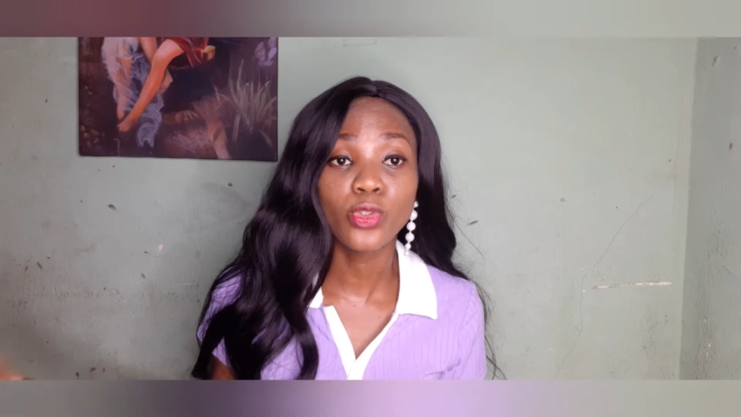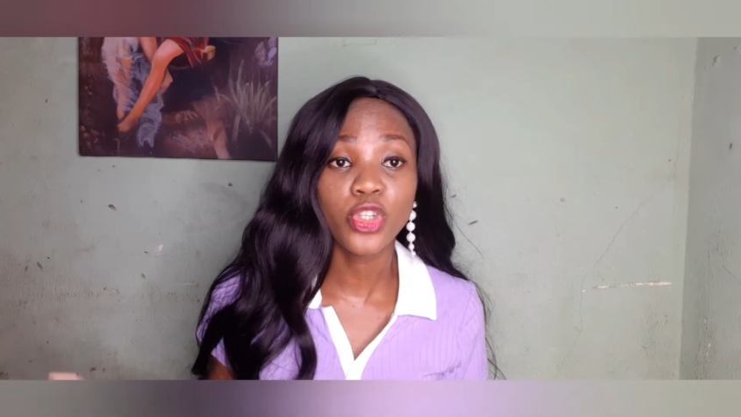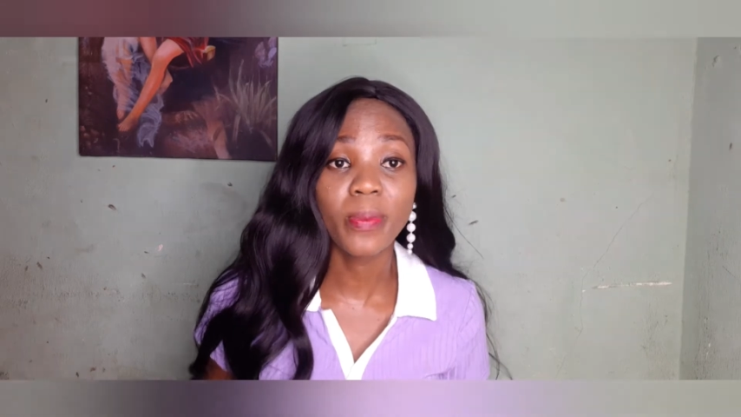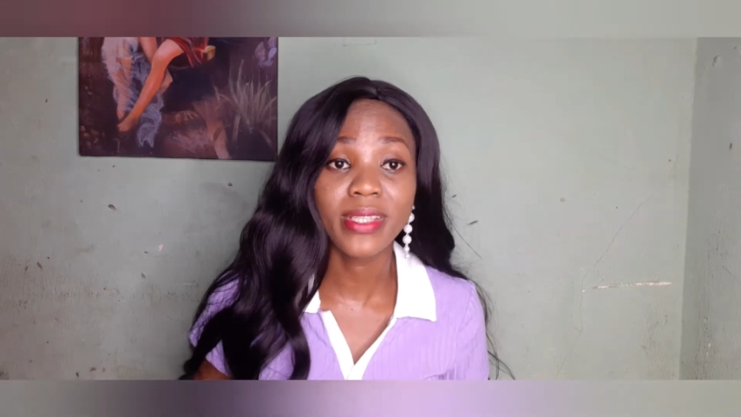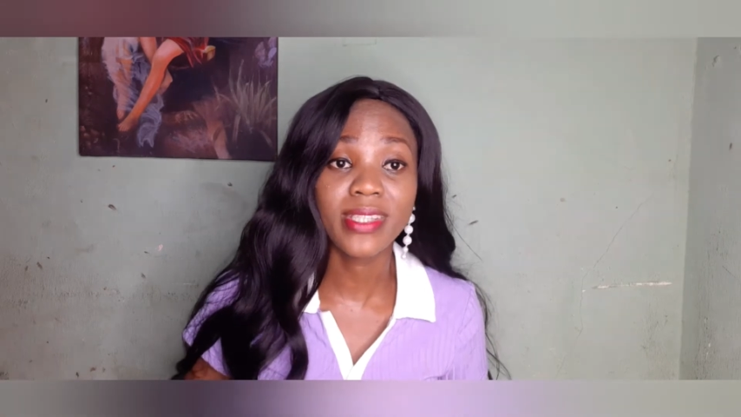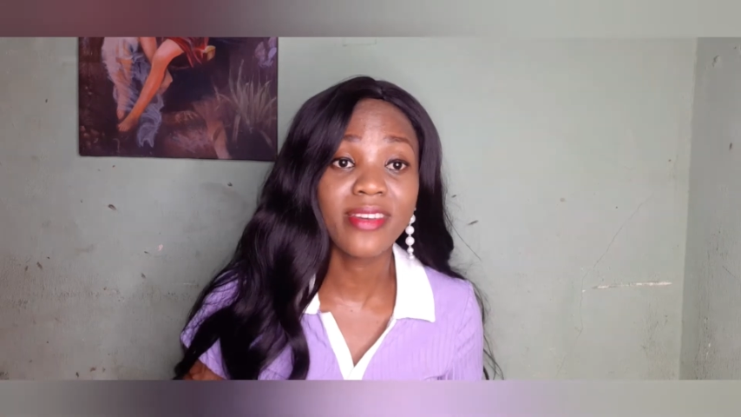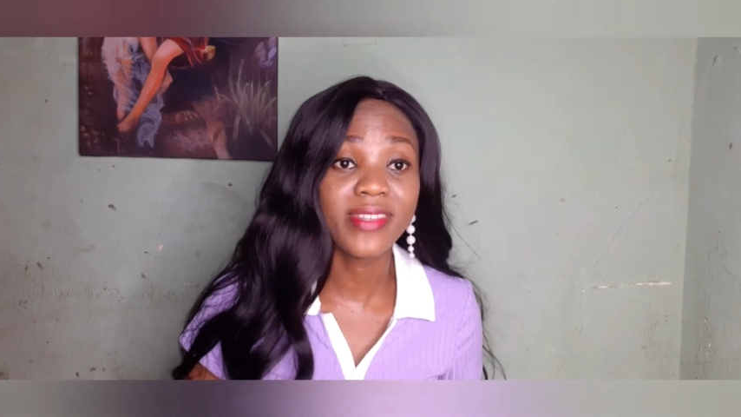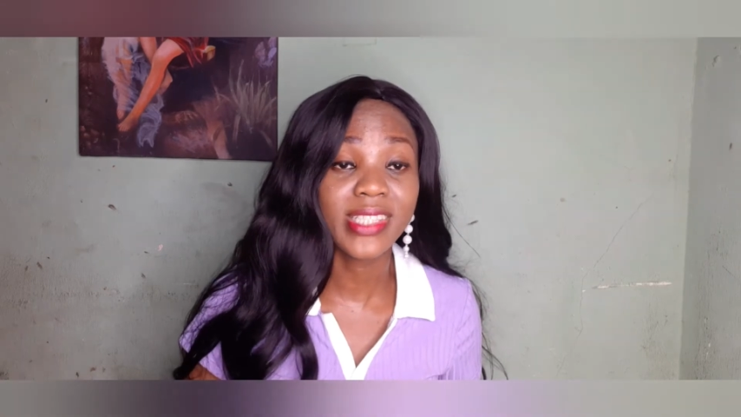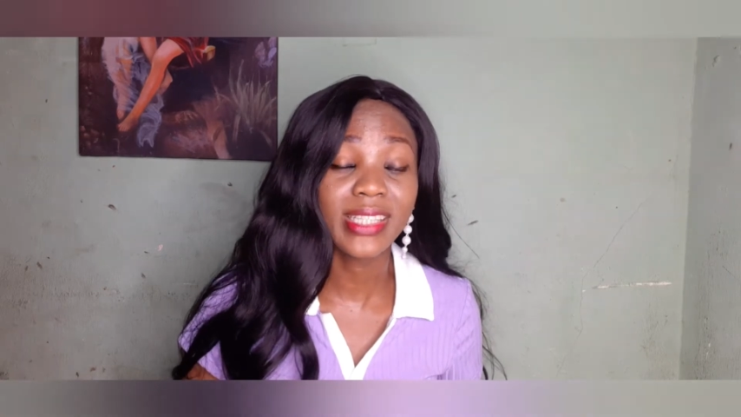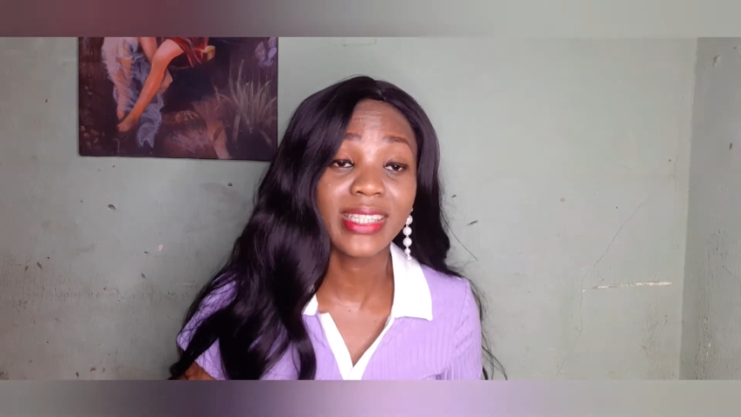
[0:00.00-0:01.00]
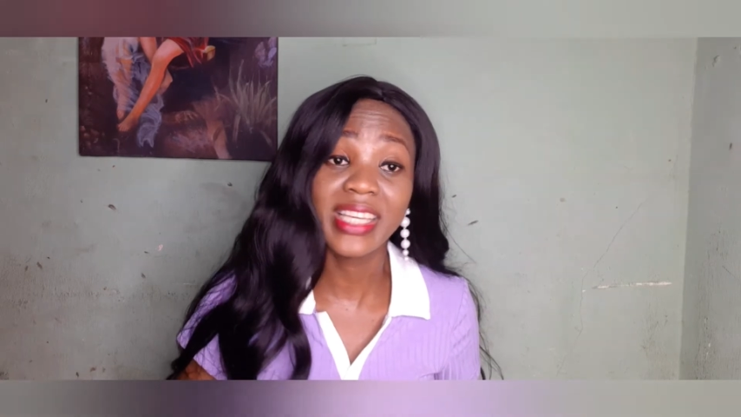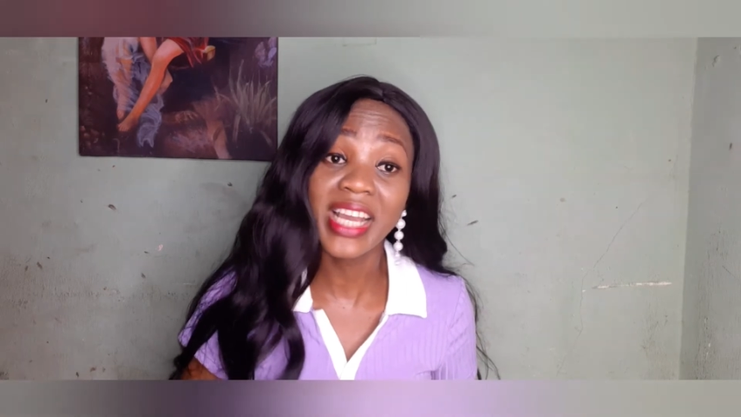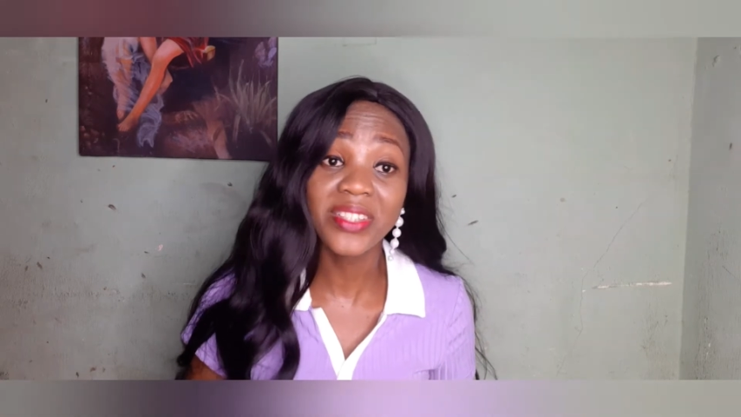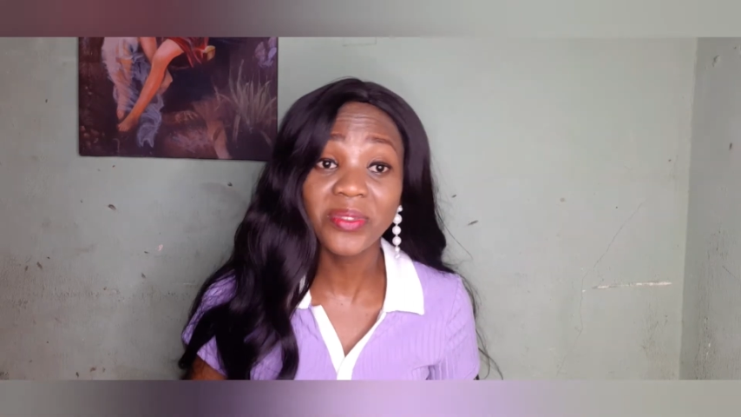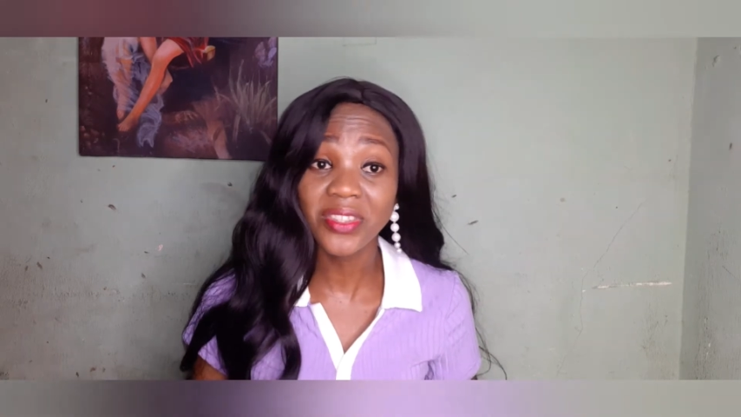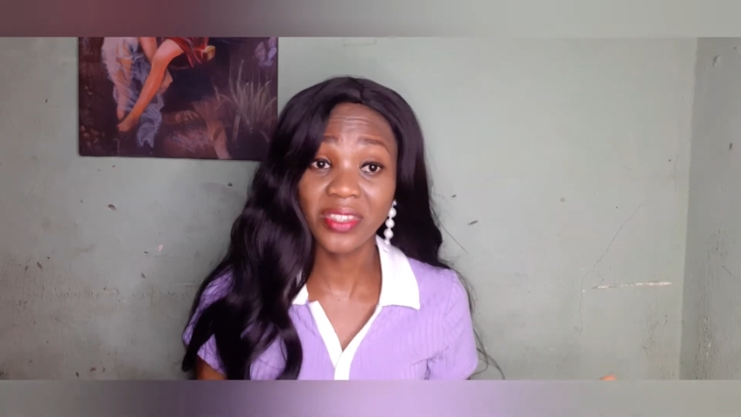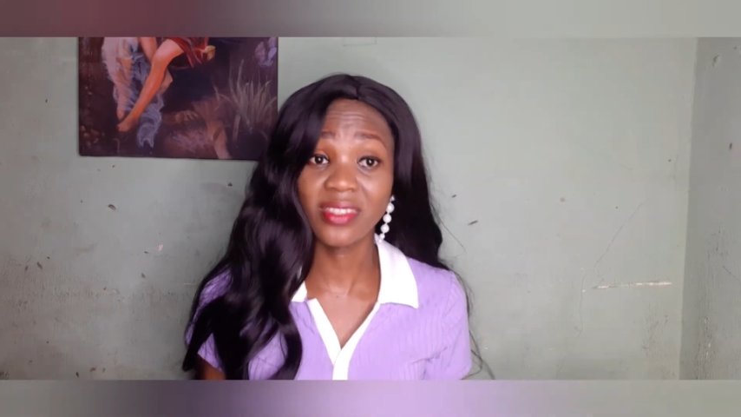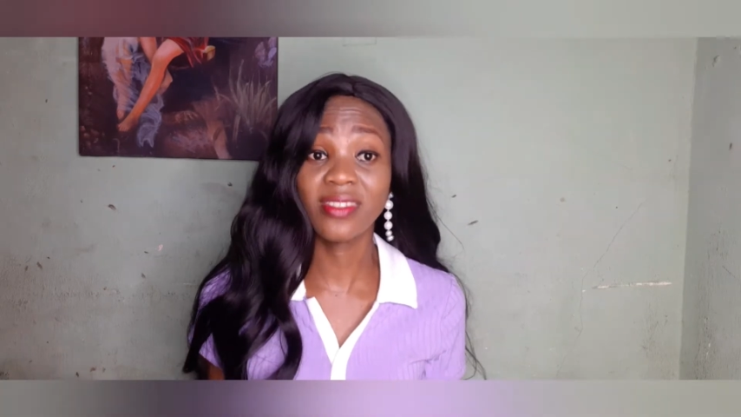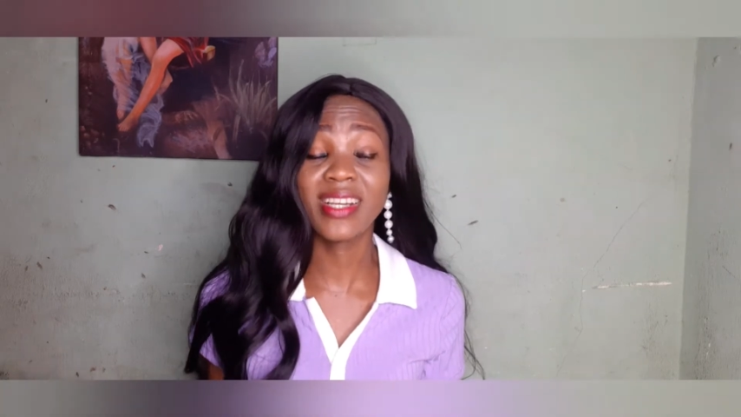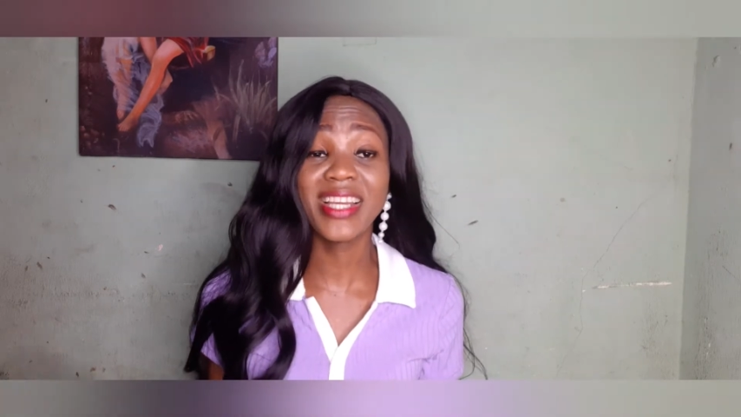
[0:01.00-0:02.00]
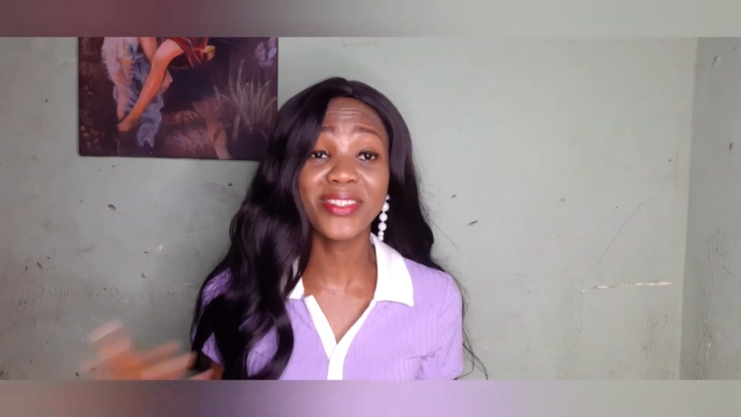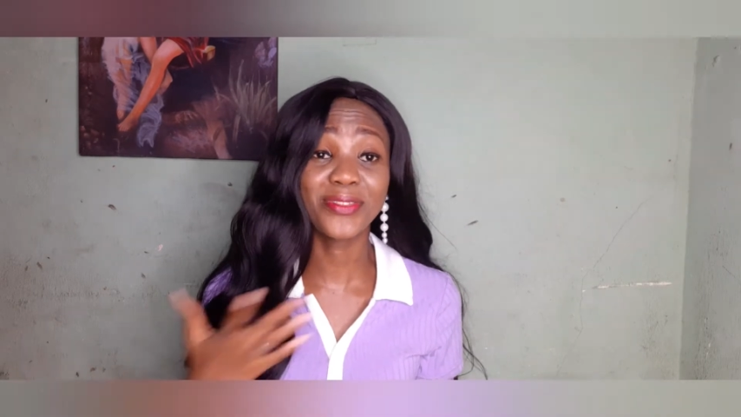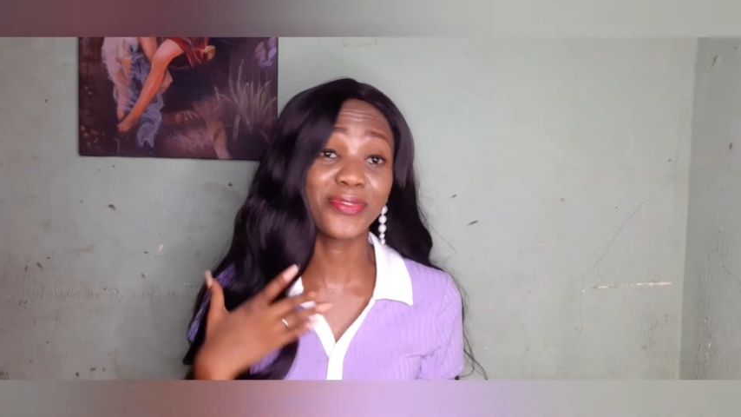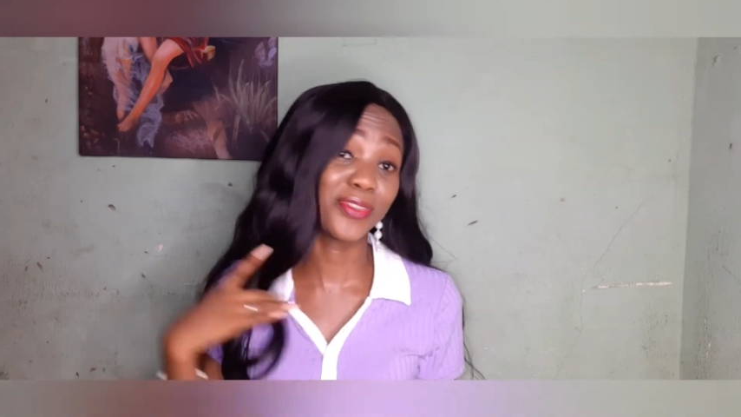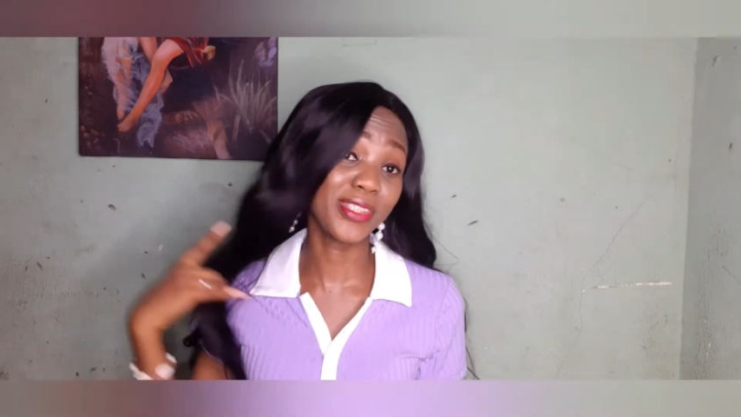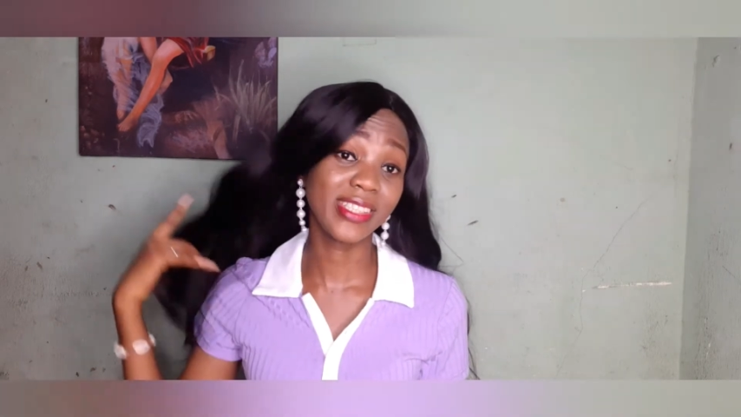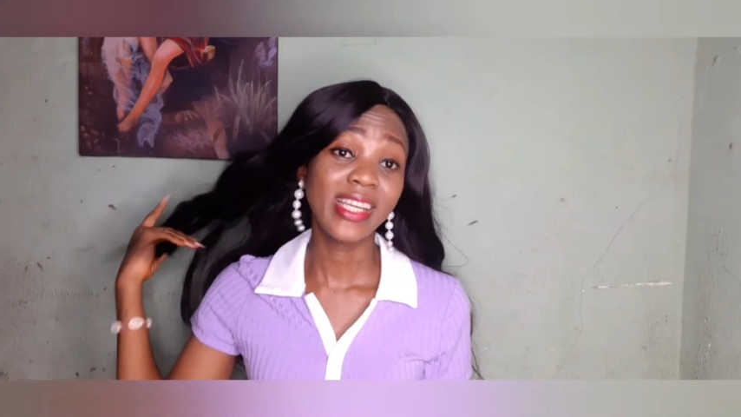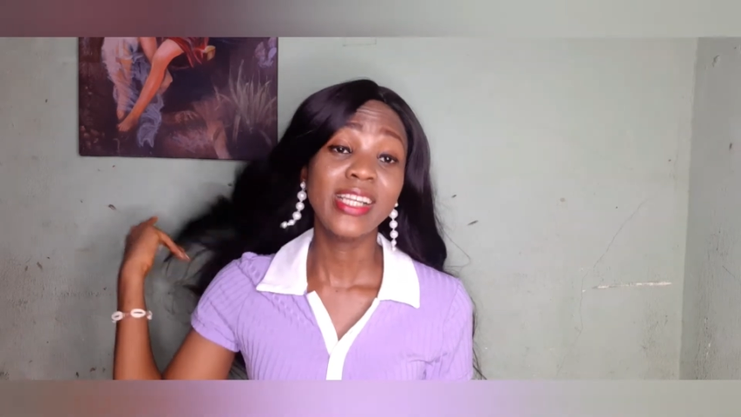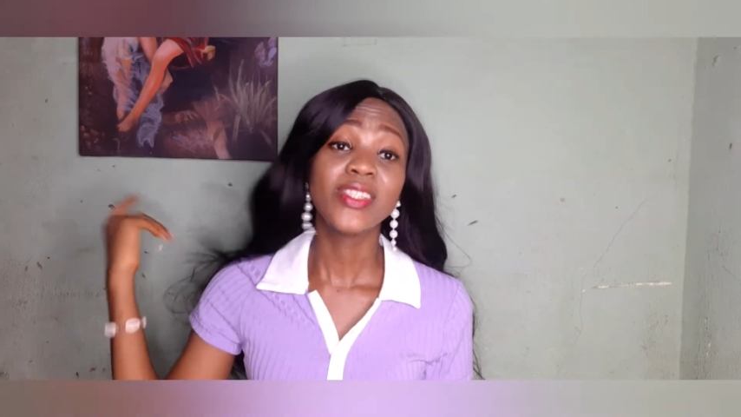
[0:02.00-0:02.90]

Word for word: Ocean Basket recently and it was kind of fun.